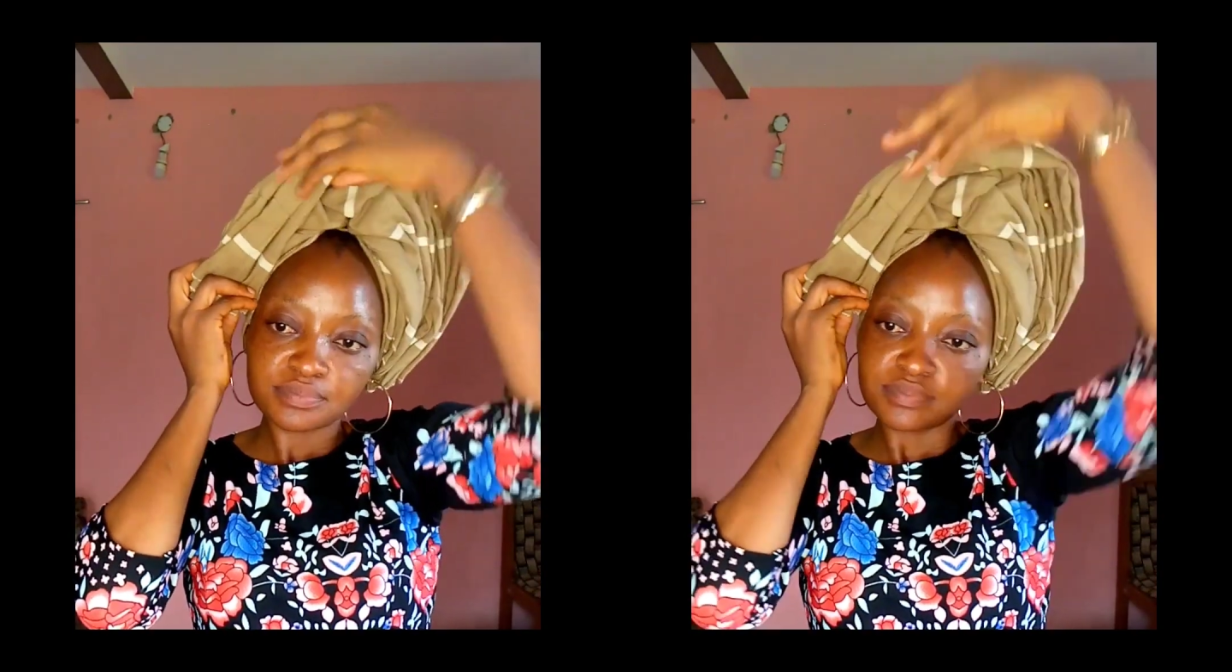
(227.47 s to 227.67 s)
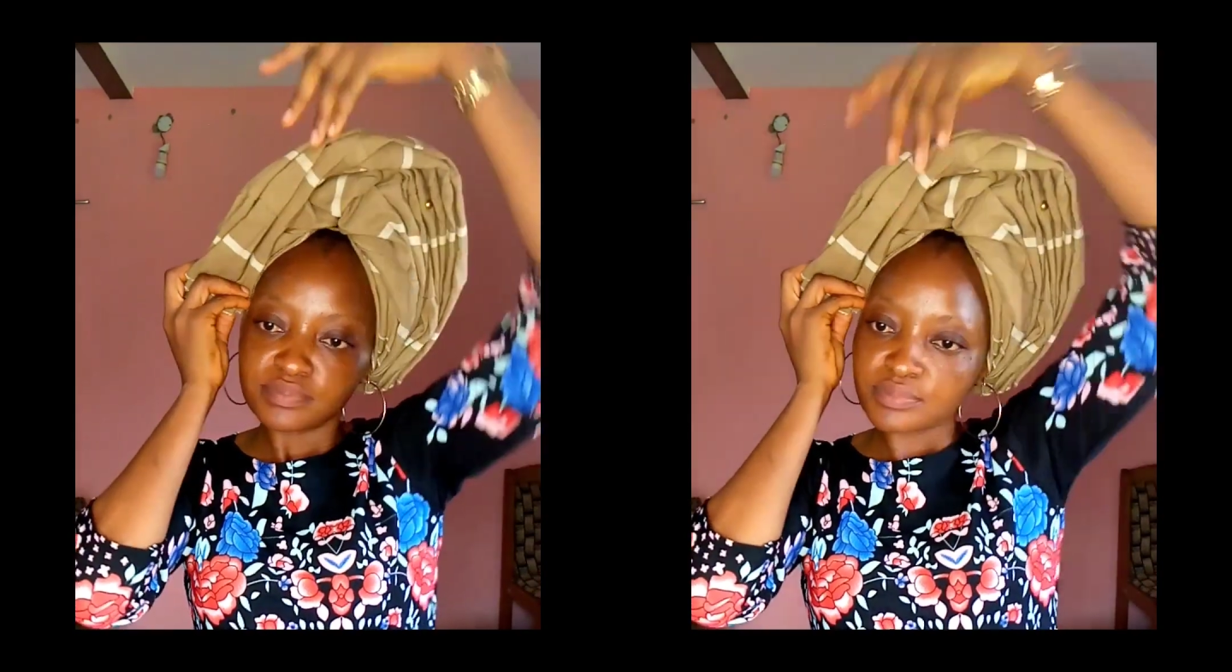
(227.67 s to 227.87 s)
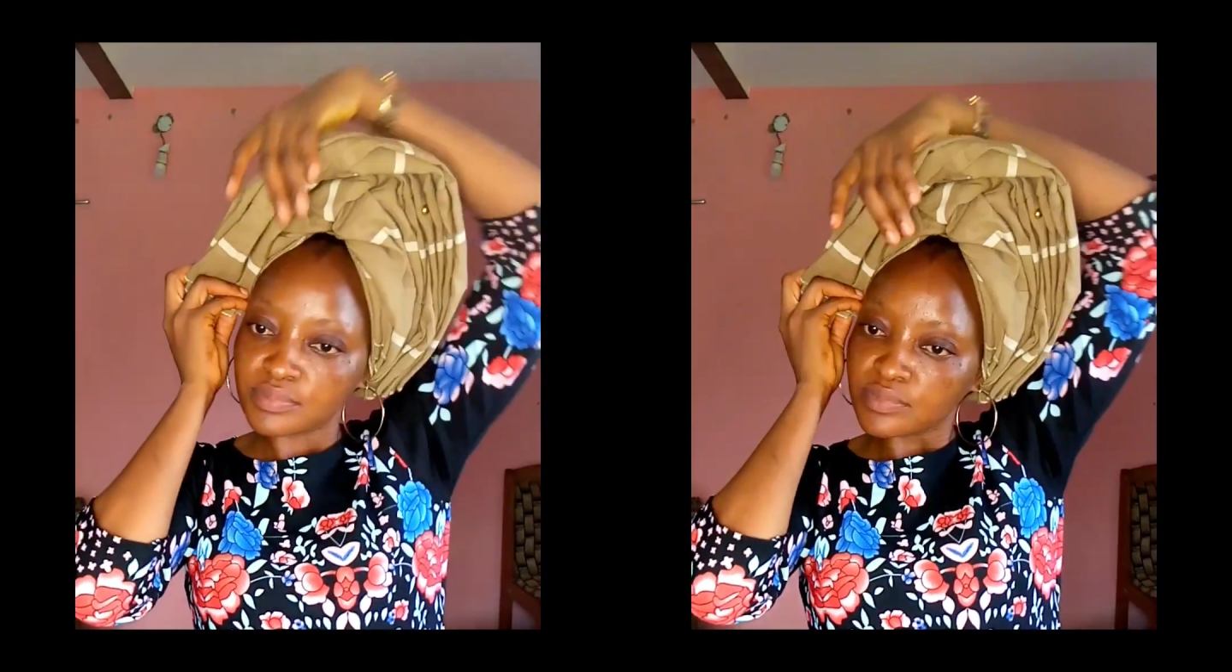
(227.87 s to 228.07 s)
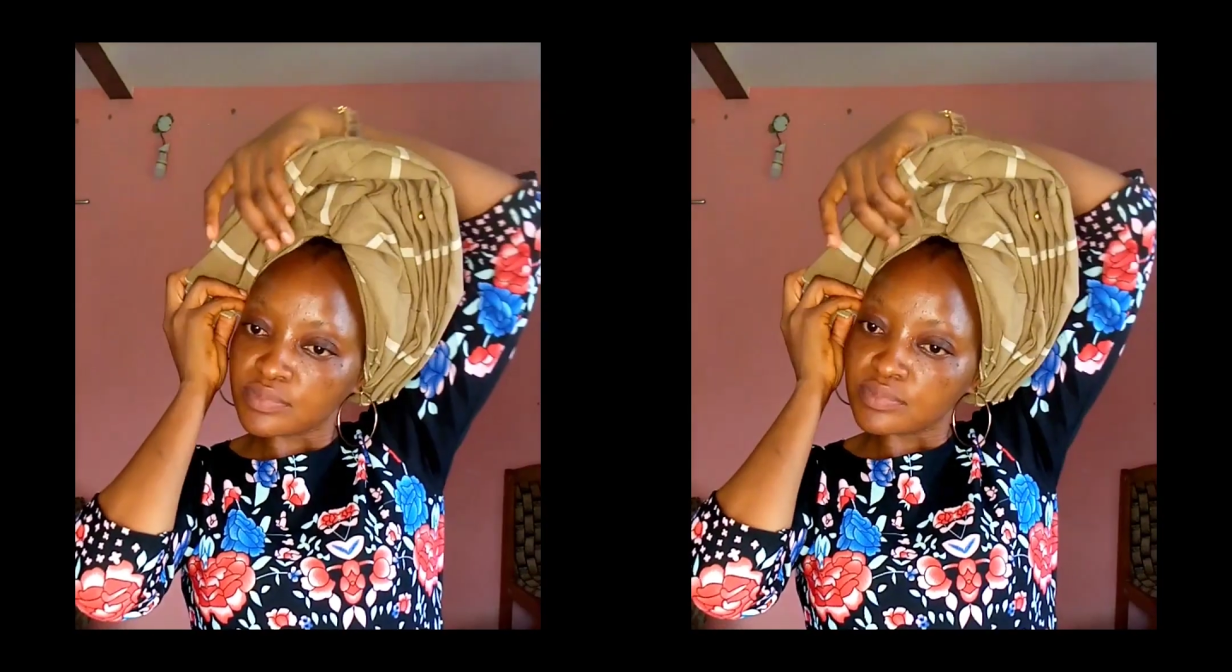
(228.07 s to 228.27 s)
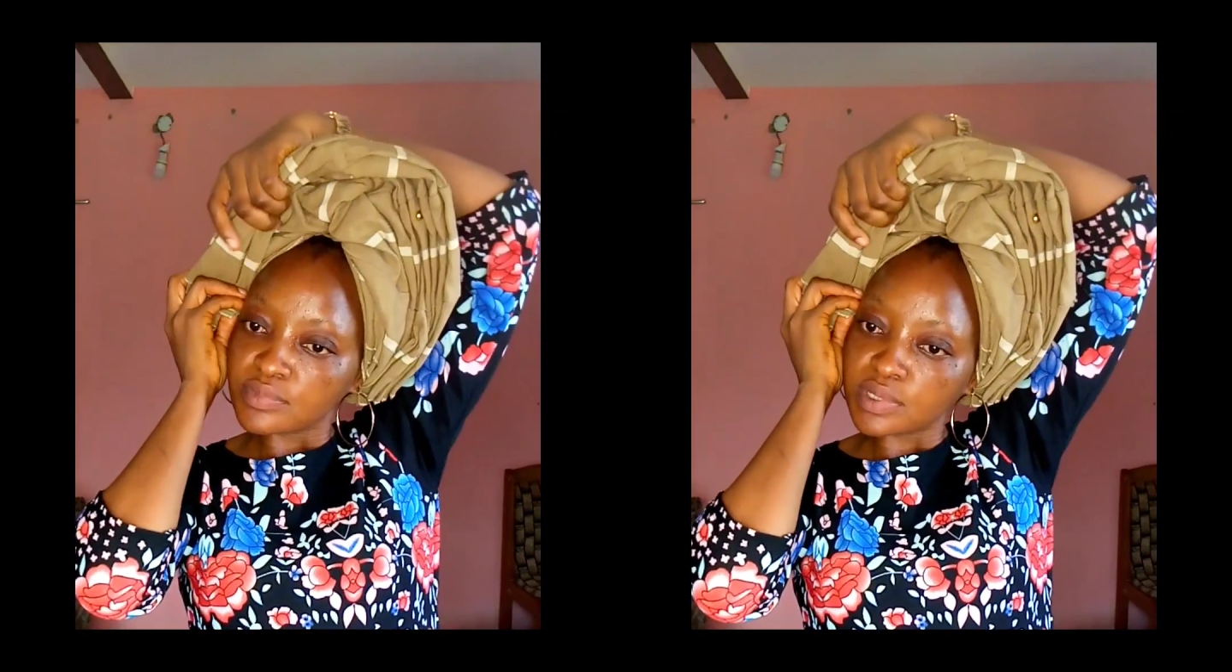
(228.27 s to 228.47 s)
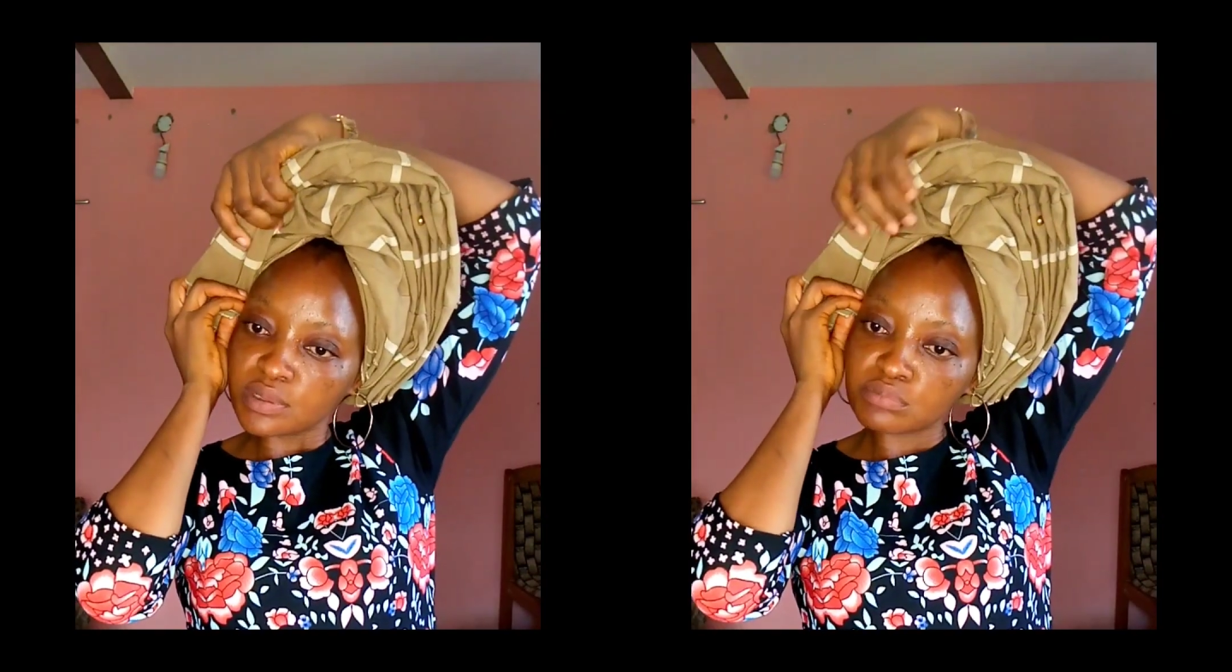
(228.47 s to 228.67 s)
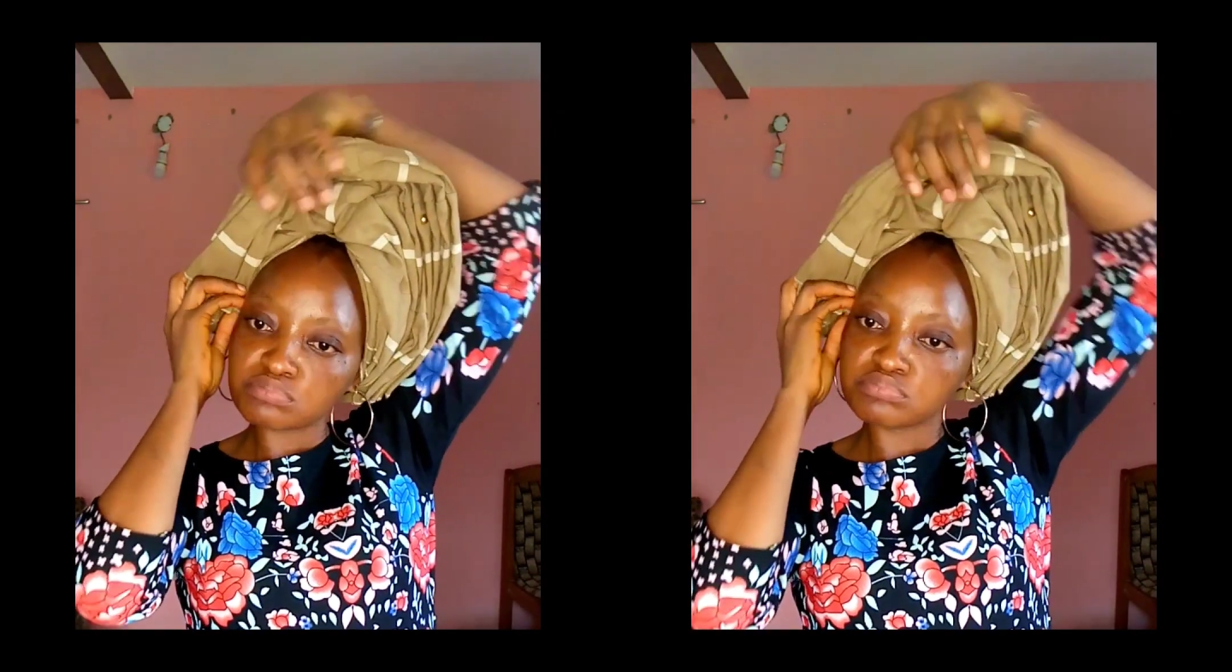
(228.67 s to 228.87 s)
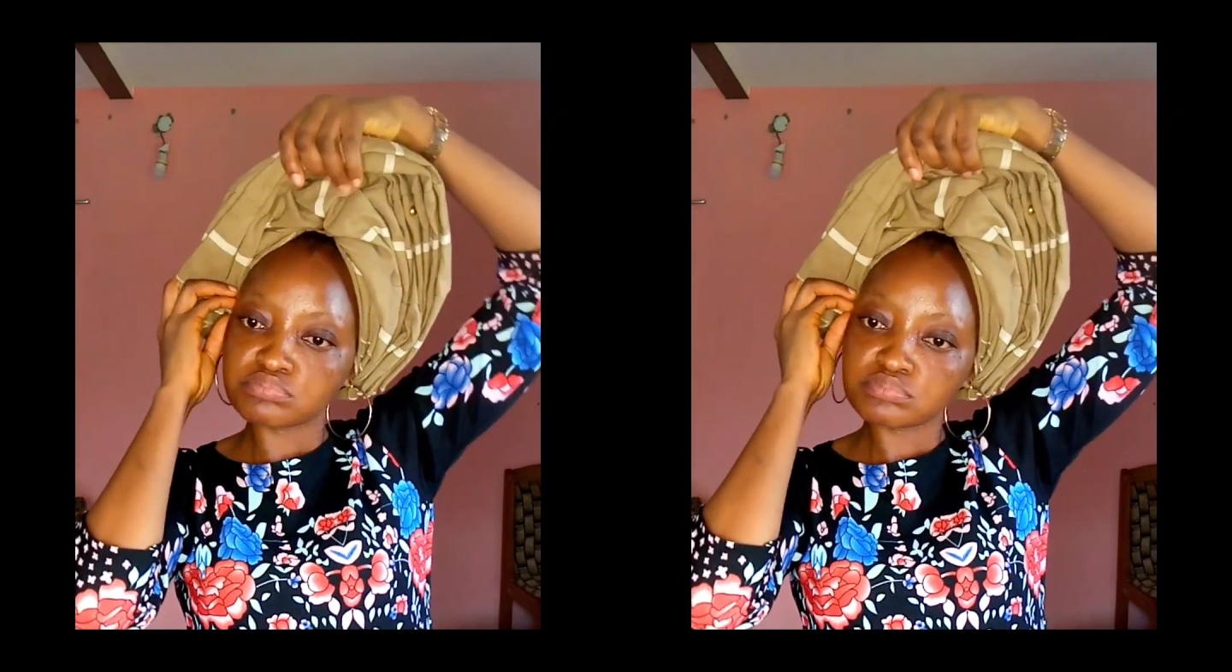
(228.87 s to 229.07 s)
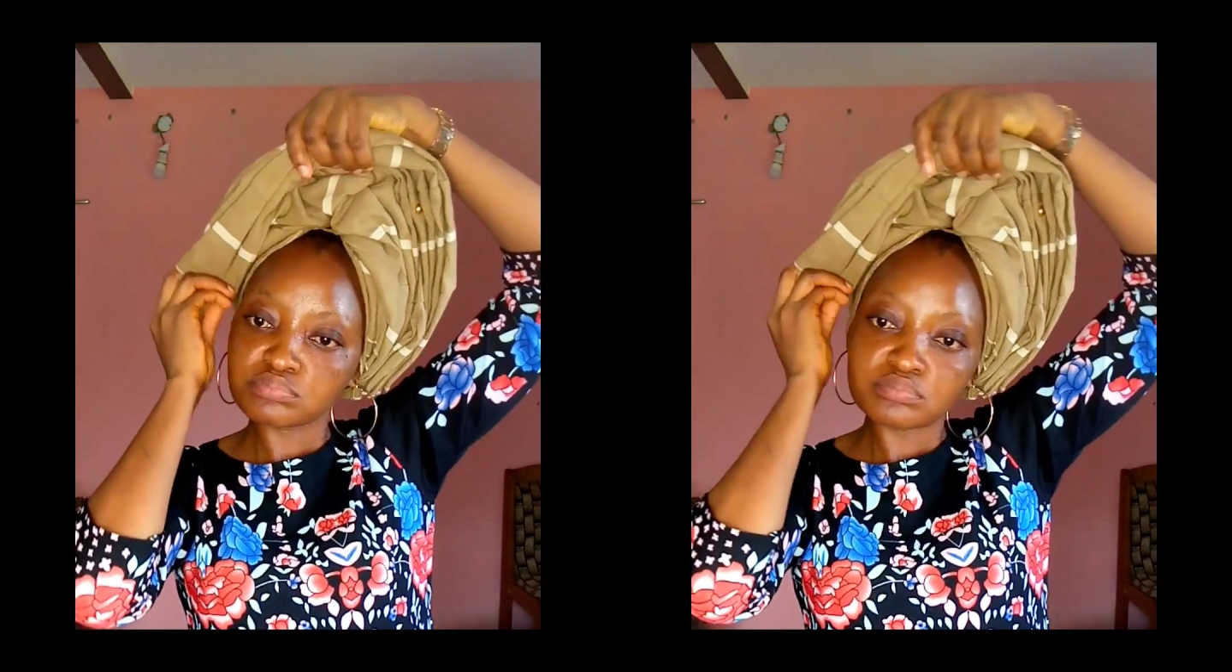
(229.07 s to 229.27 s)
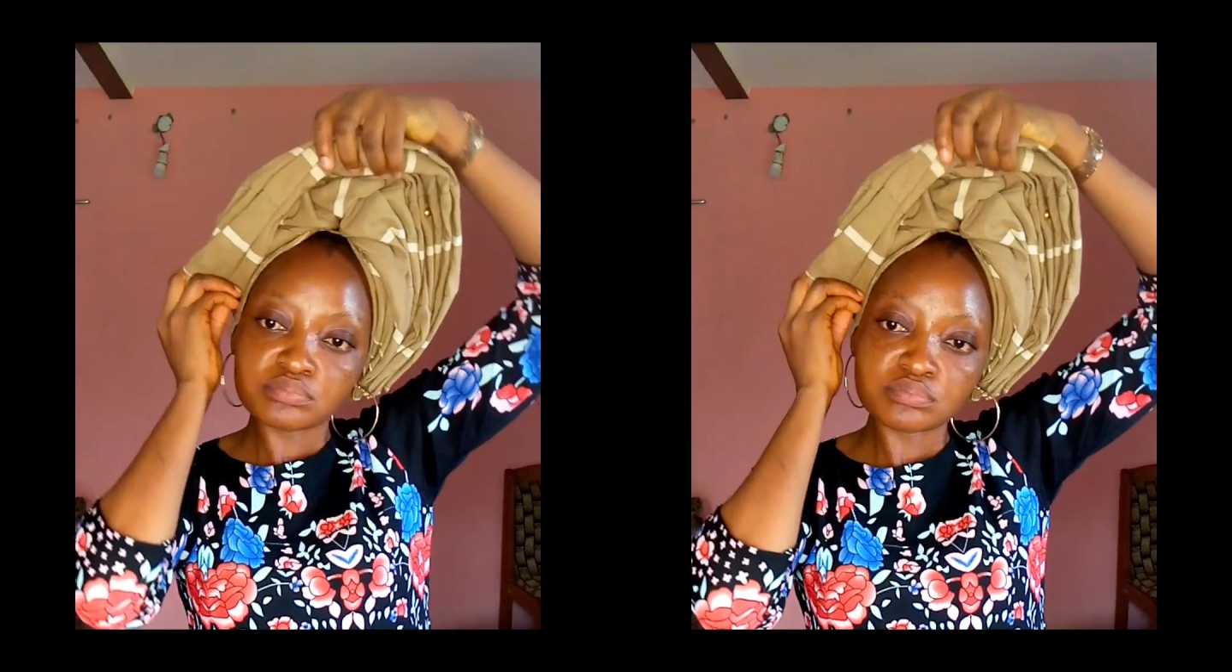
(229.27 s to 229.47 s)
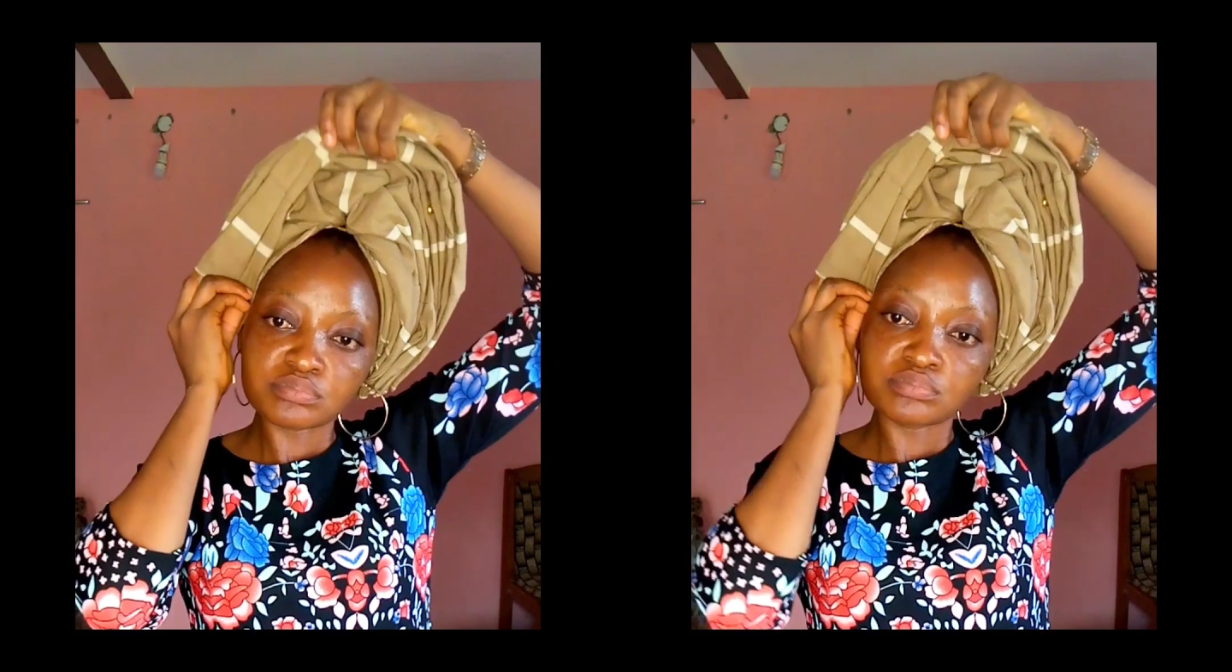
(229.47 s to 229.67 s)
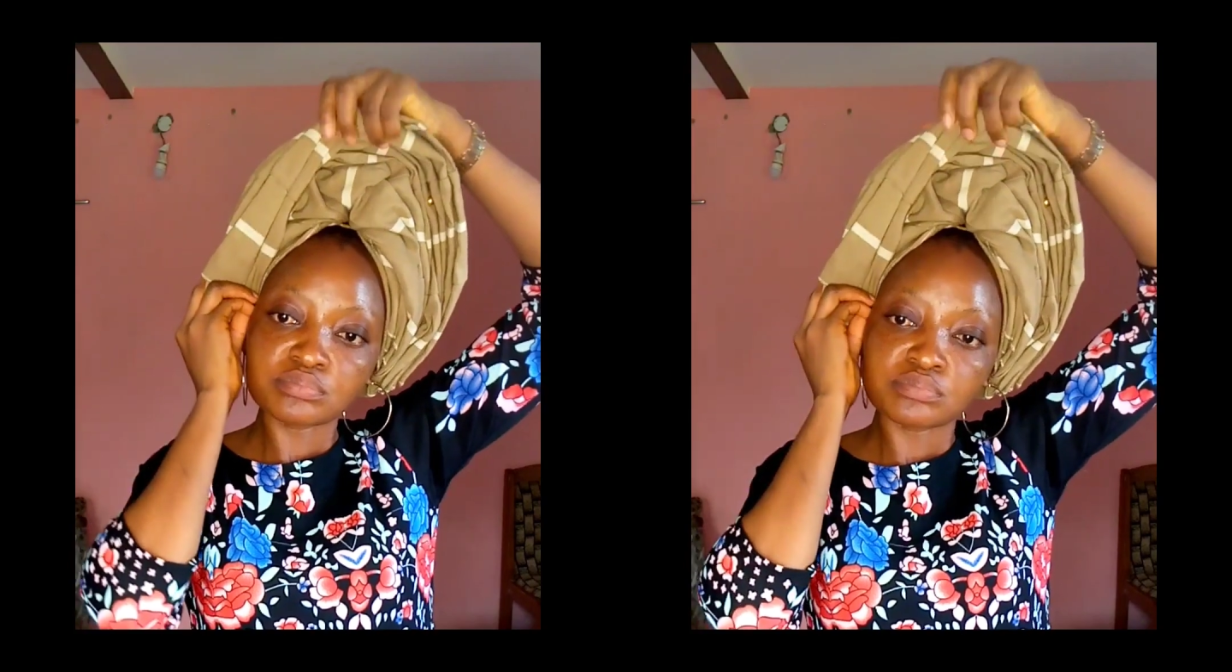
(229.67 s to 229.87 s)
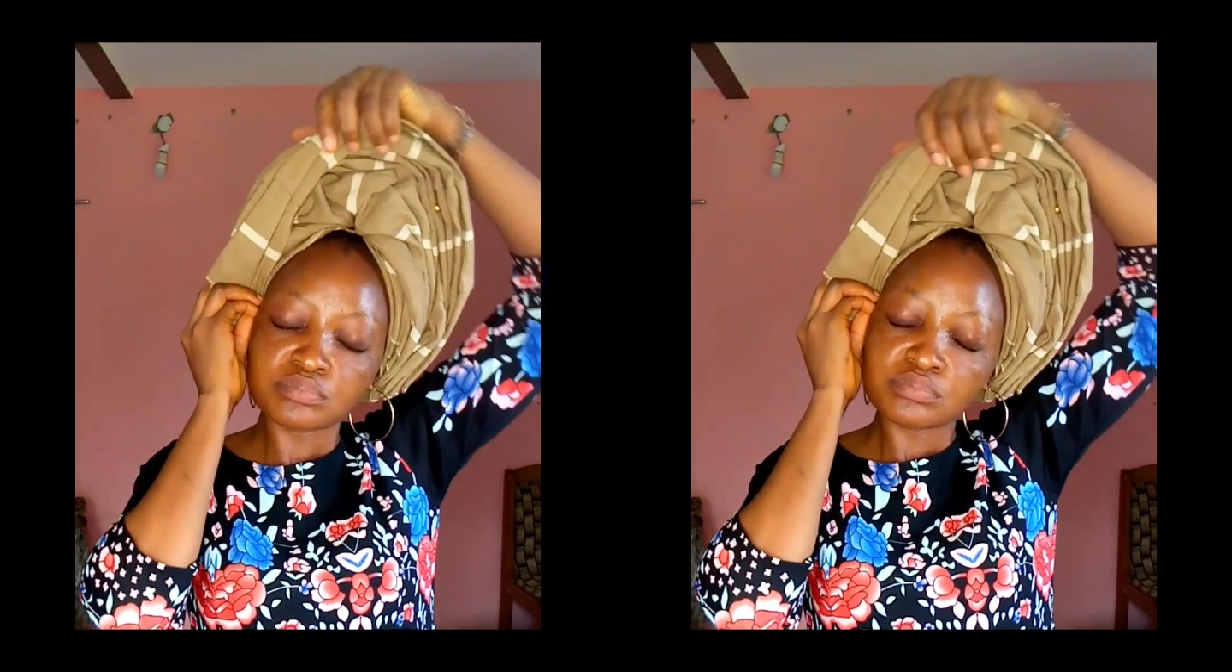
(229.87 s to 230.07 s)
adjust it, make it aligned